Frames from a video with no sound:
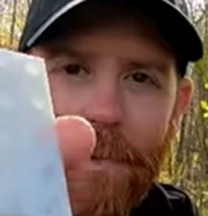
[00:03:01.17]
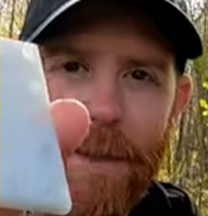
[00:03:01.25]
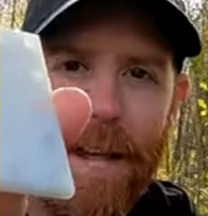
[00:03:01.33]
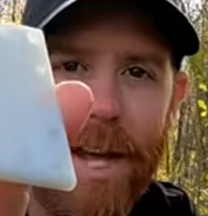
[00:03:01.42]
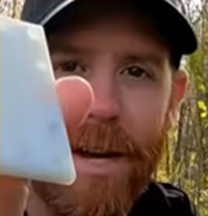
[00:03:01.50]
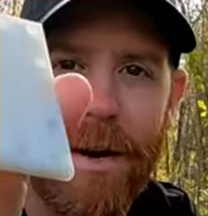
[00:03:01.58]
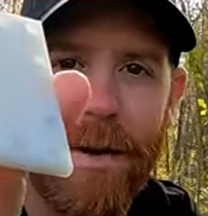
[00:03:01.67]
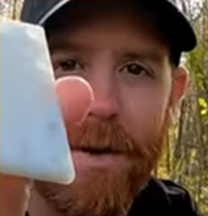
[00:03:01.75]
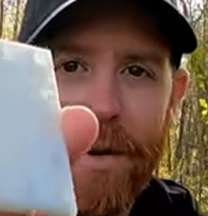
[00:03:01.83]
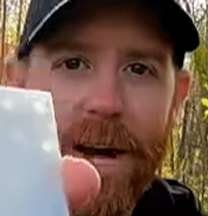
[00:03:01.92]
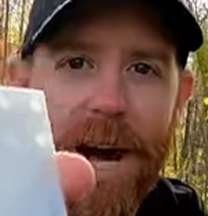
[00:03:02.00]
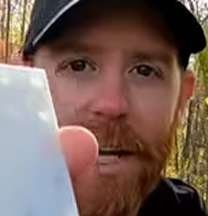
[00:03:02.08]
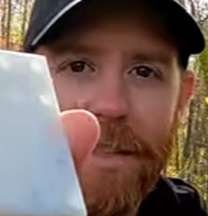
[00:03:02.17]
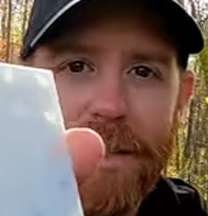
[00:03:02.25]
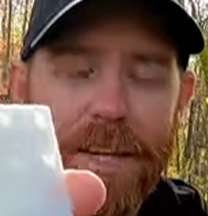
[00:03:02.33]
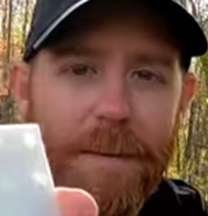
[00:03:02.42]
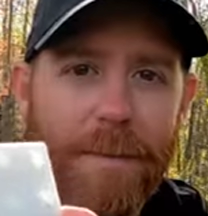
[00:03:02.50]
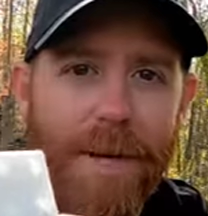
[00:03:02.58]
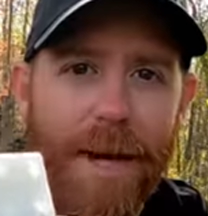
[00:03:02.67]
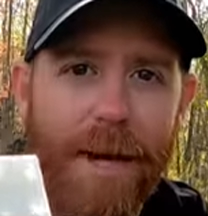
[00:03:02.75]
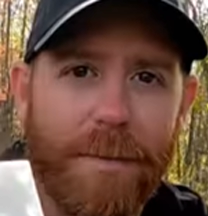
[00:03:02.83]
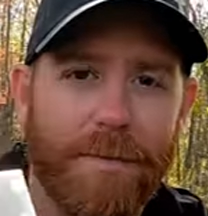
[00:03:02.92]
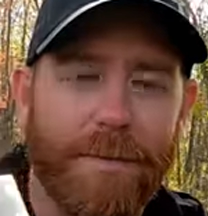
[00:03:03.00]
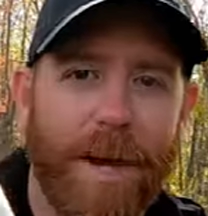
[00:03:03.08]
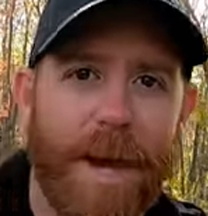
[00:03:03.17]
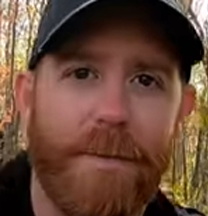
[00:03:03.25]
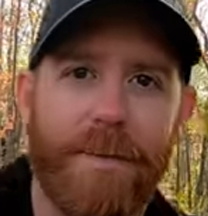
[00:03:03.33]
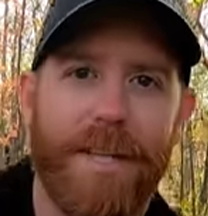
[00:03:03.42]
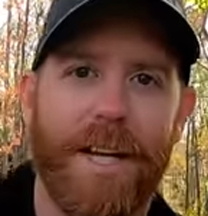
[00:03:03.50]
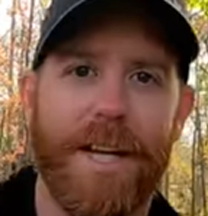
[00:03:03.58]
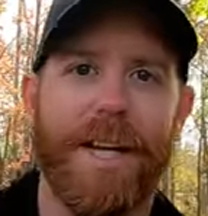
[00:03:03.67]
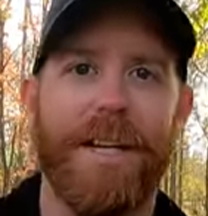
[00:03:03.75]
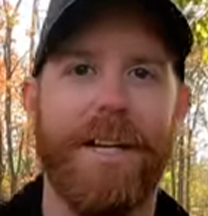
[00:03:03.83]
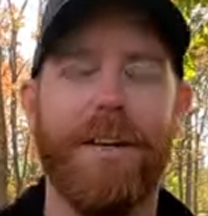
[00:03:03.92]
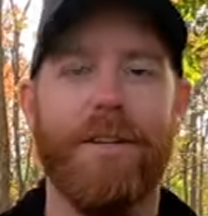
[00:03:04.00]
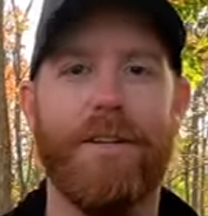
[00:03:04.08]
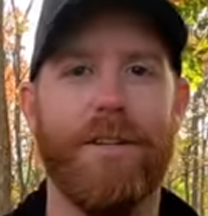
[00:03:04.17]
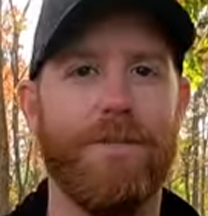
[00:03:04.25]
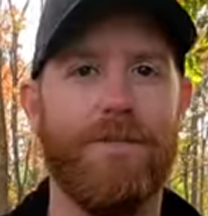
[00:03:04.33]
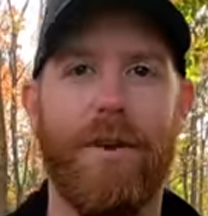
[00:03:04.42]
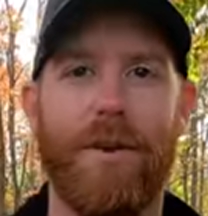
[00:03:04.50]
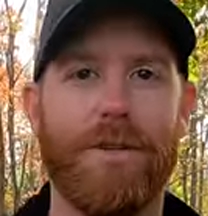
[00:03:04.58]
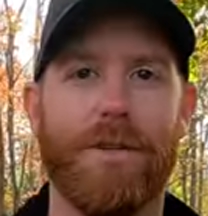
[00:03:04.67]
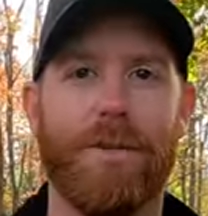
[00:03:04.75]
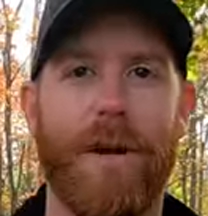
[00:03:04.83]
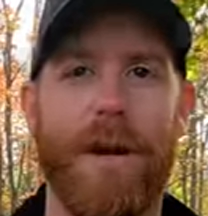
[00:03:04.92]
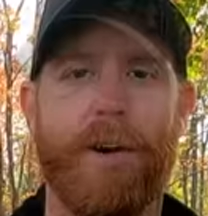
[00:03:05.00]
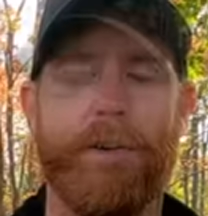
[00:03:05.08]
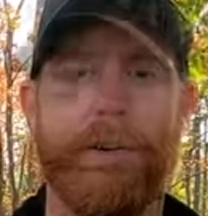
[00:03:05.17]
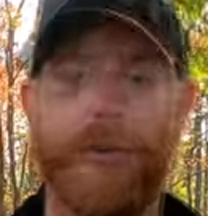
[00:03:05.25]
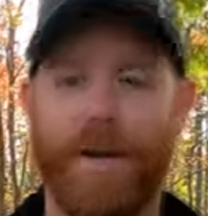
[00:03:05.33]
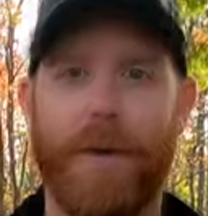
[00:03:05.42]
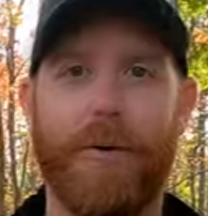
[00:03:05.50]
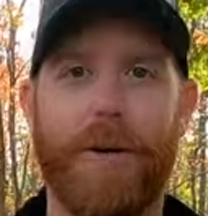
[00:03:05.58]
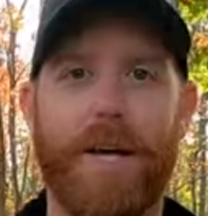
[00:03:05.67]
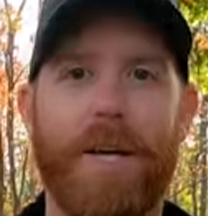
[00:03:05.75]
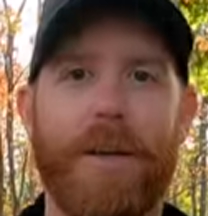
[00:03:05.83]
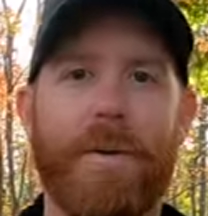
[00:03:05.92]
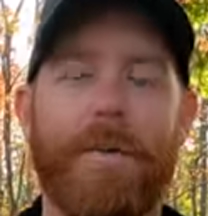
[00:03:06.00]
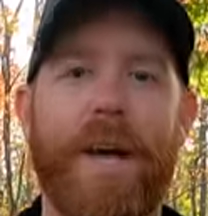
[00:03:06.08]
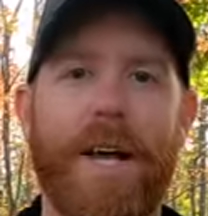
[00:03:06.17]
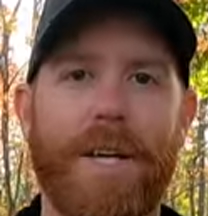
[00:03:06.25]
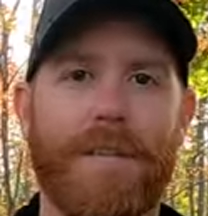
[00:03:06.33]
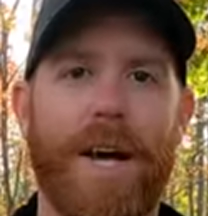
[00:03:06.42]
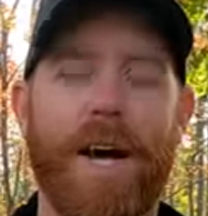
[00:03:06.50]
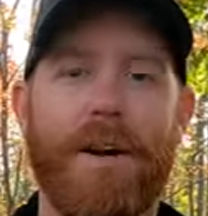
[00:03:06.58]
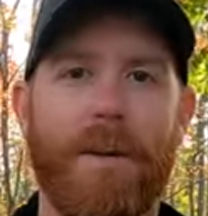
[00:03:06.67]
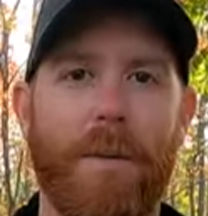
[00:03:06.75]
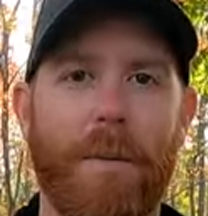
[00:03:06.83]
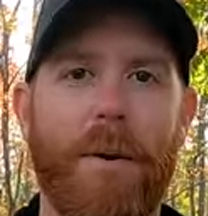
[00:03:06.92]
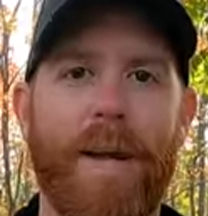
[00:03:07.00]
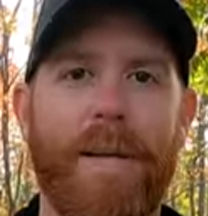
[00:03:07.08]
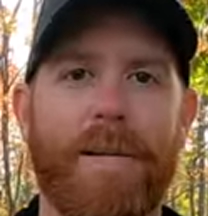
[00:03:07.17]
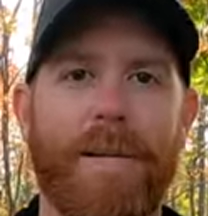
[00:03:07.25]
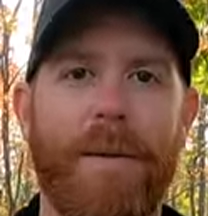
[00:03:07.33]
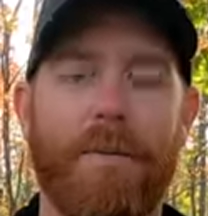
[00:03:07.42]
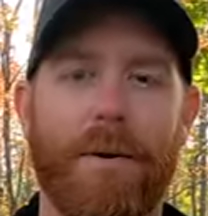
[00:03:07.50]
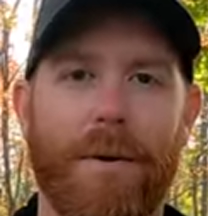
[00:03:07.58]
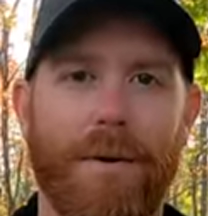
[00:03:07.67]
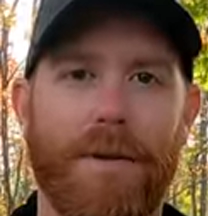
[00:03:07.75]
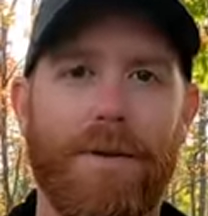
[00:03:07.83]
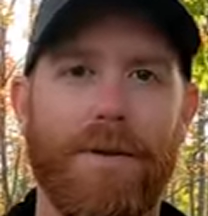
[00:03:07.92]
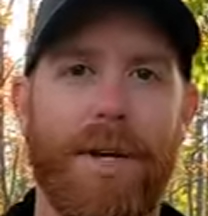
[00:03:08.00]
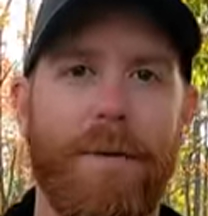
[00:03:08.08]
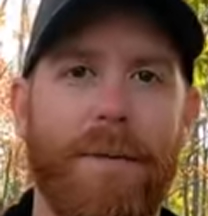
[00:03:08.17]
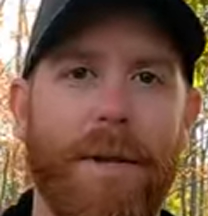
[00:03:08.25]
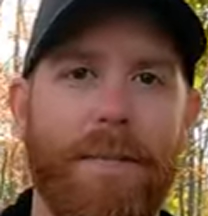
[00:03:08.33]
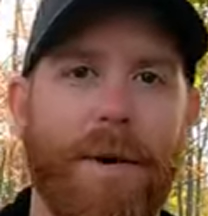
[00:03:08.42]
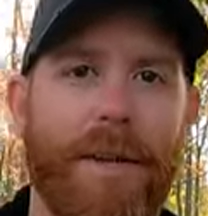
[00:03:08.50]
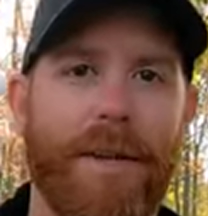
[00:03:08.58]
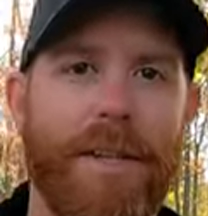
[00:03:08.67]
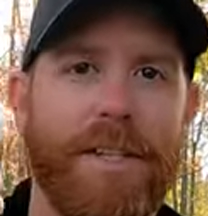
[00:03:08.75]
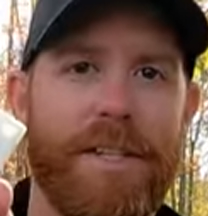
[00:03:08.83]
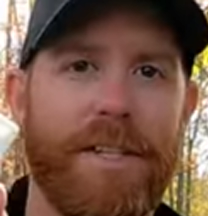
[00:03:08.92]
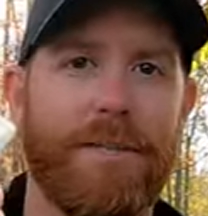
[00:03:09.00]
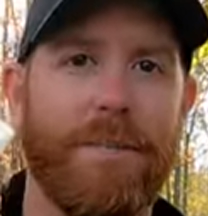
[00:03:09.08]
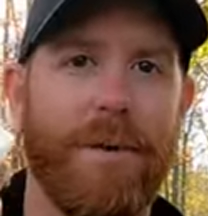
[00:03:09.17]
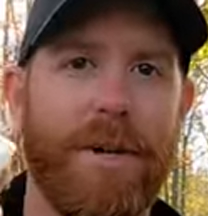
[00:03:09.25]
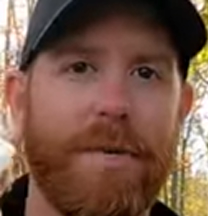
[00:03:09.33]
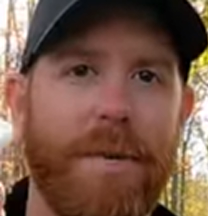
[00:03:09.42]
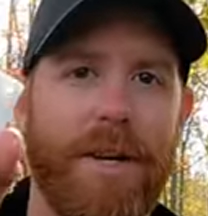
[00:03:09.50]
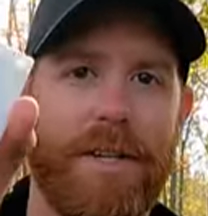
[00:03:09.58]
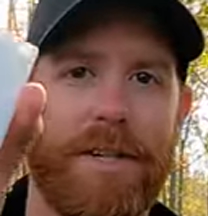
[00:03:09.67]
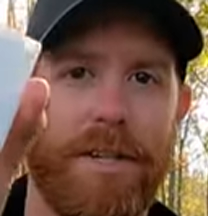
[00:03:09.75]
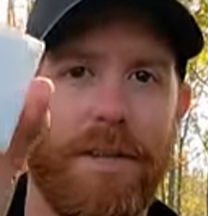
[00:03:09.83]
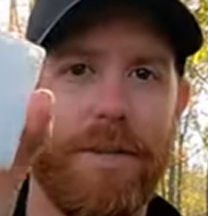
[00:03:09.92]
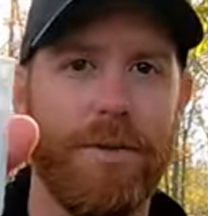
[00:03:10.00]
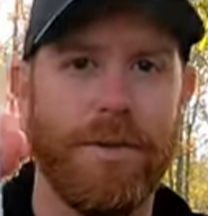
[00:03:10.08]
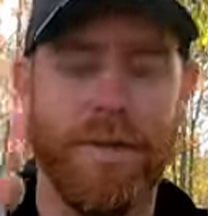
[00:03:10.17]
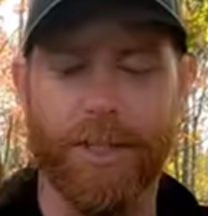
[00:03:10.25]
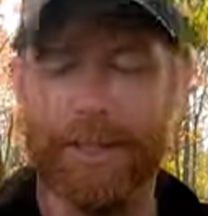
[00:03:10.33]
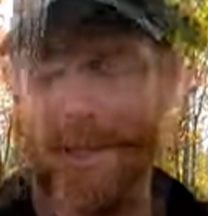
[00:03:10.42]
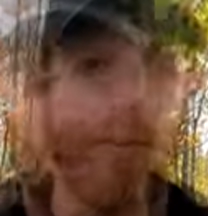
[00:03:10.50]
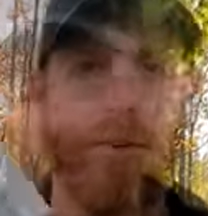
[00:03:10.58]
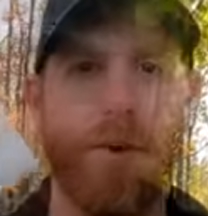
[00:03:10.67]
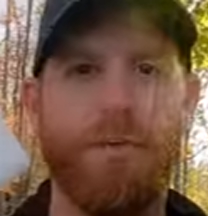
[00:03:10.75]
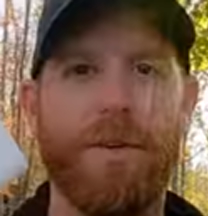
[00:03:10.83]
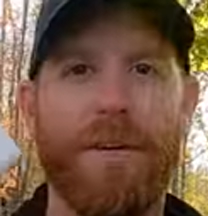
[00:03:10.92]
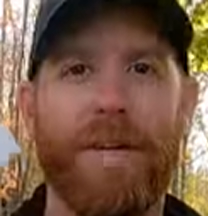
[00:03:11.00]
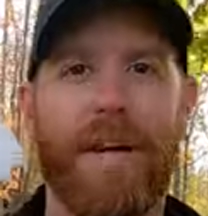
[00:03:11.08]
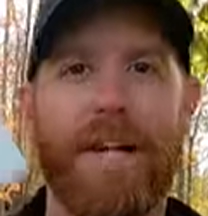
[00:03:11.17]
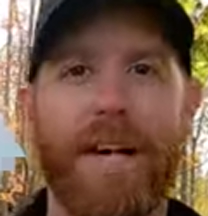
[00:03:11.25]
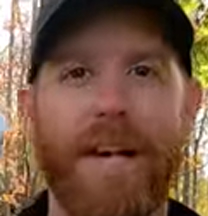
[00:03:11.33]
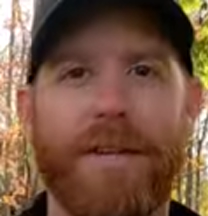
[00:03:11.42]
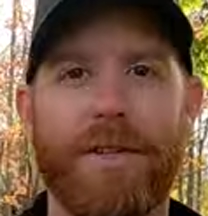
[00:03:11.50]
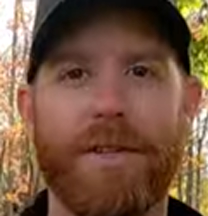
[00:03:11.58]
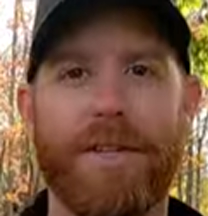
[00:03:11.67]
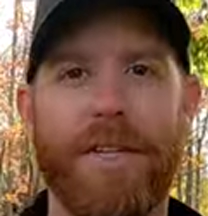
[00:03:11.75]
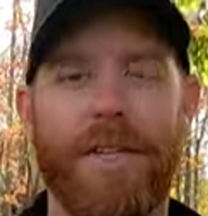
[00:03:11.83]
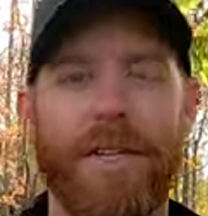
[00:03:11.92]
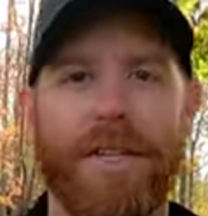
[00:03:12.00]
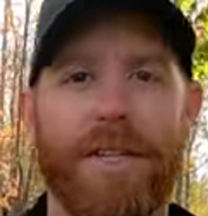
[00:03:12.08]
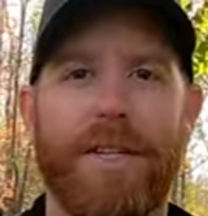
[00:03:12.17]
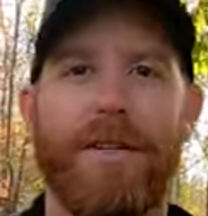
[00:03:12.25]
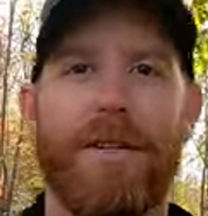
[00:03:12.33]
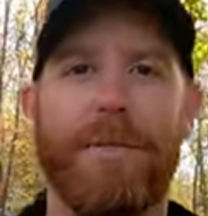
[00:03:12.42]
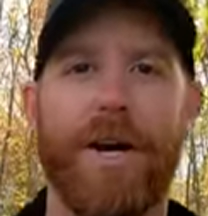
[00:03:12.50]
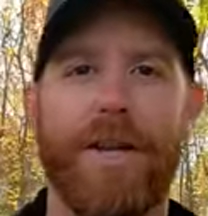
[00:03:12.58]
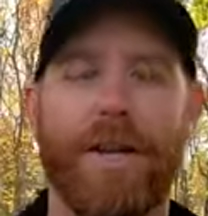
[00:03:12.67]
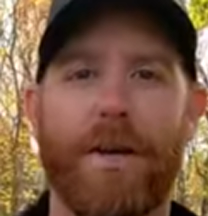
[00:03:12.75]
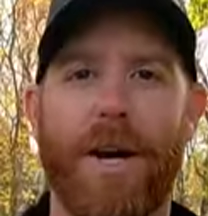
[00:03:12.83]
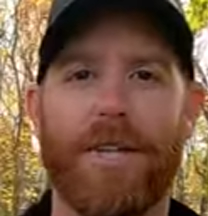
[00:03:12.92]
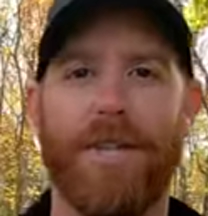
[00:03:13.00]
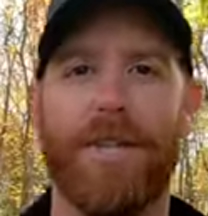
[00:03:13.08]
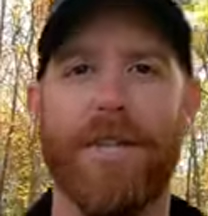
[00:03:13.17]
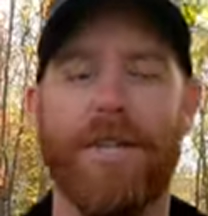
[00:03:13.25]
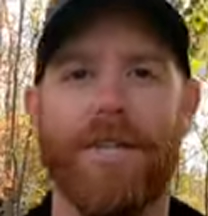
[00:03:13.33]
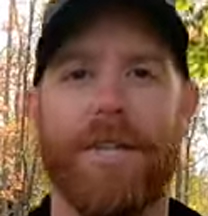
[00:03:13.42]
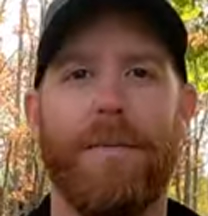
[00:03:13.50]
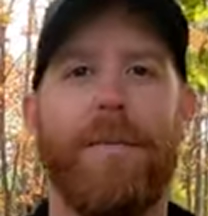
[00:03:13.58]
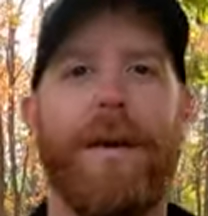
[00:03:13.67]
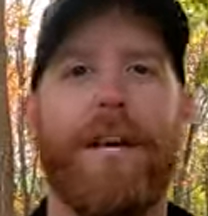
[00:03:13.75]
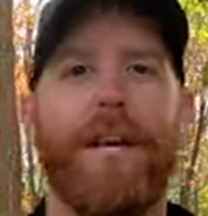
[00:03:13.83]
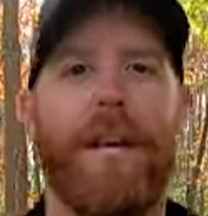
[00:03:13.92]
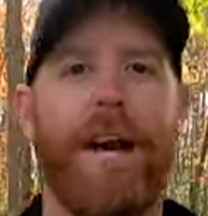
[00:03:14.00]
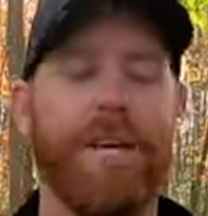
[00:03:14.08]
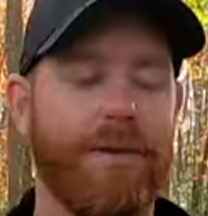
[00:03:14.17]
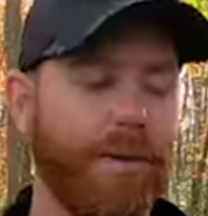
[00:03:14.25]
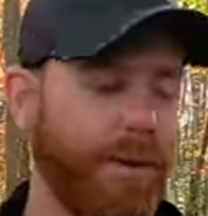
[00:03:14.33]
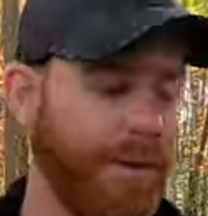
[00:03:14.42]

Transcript: they are not deep enough. Everything in here just falls around. So either make it tighter or make it deeper or do something, but this is pretty much useless. So hopefully cutting edge, you'll see this and you can make a correction of this and make it actually